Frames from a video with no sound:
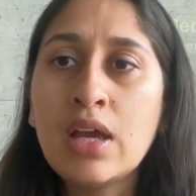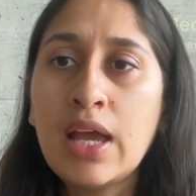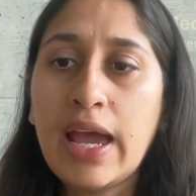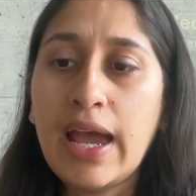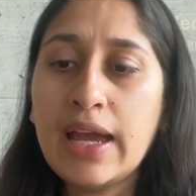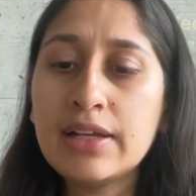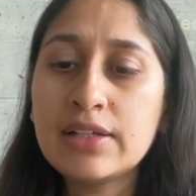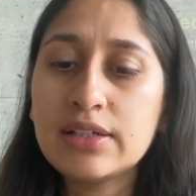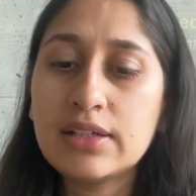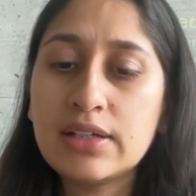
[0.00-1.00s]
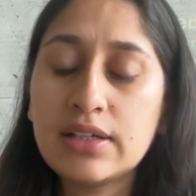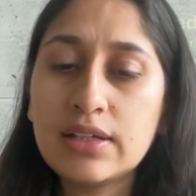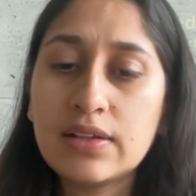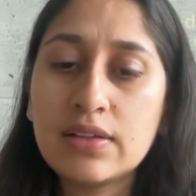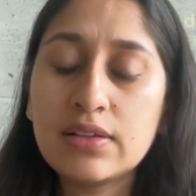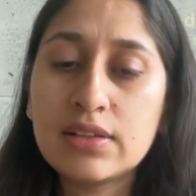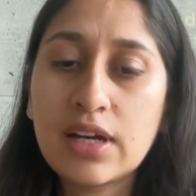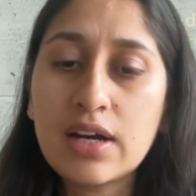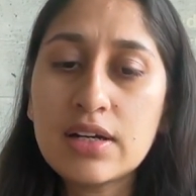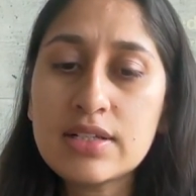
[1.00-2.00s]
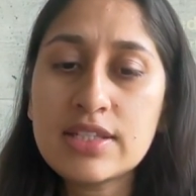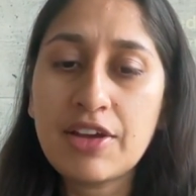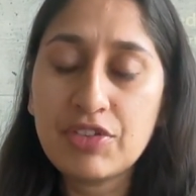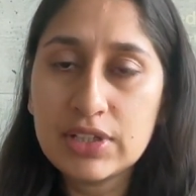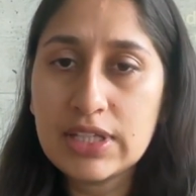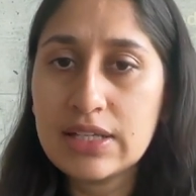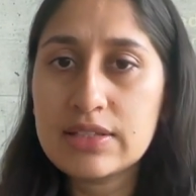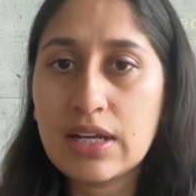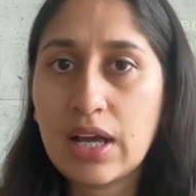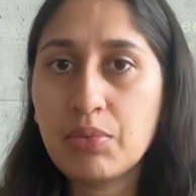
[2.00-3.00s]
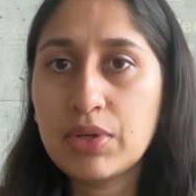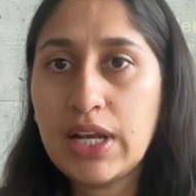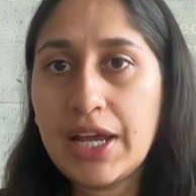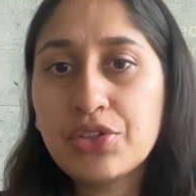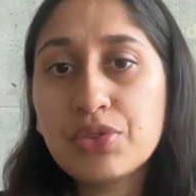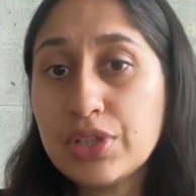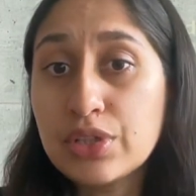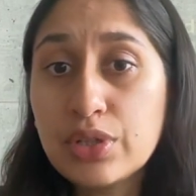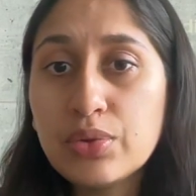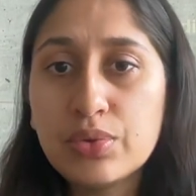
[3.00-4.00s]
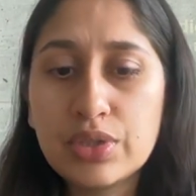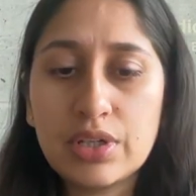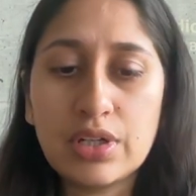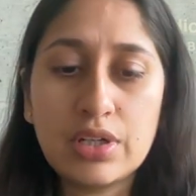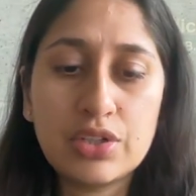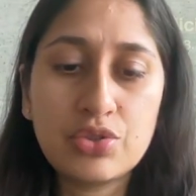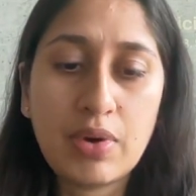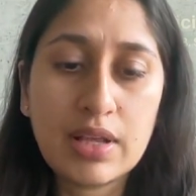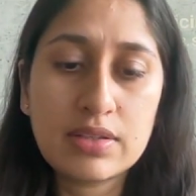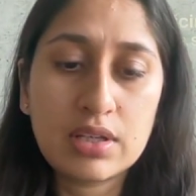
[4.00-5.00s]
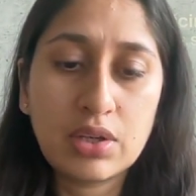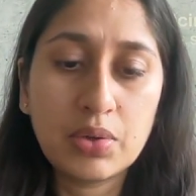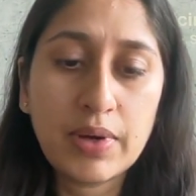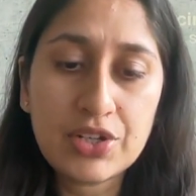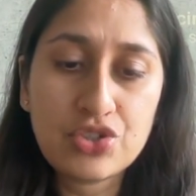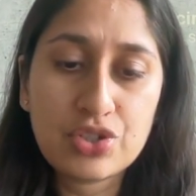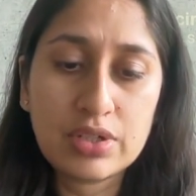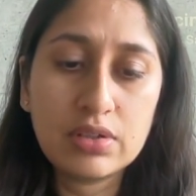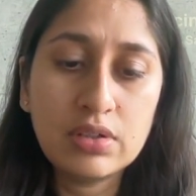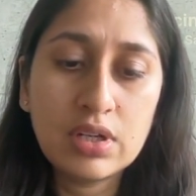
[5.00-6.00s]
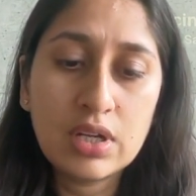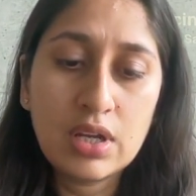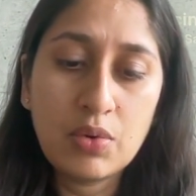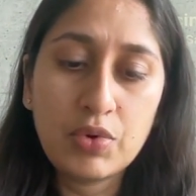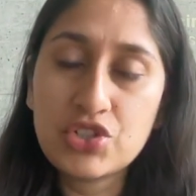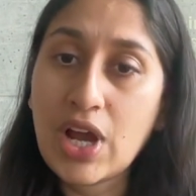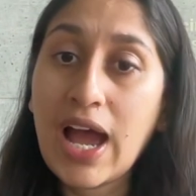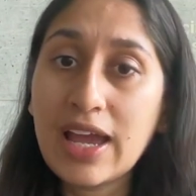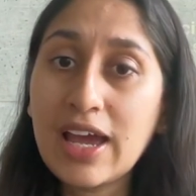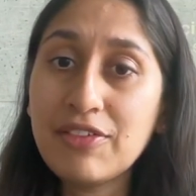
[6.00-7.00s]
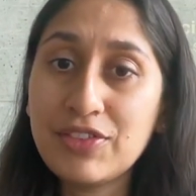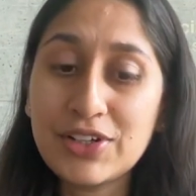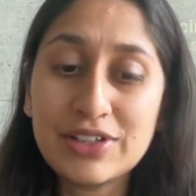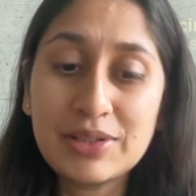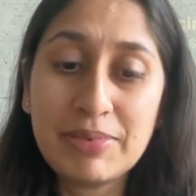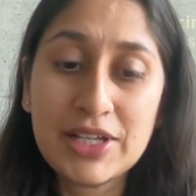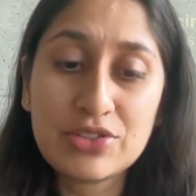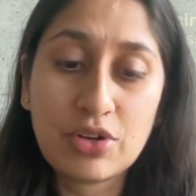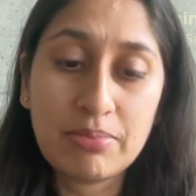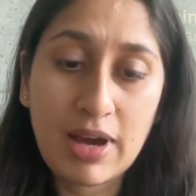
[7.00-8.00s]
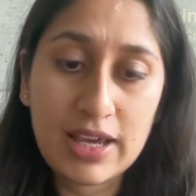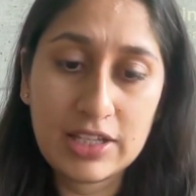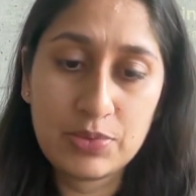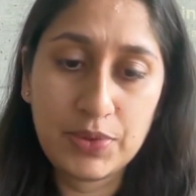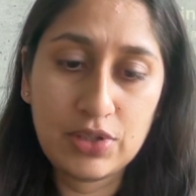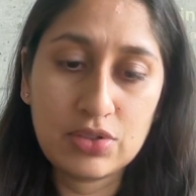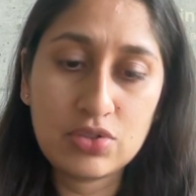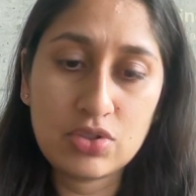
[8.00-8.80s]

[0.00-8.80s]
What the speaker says: And there are several things that I would like to include to answer your question, which I have learned based on my experience.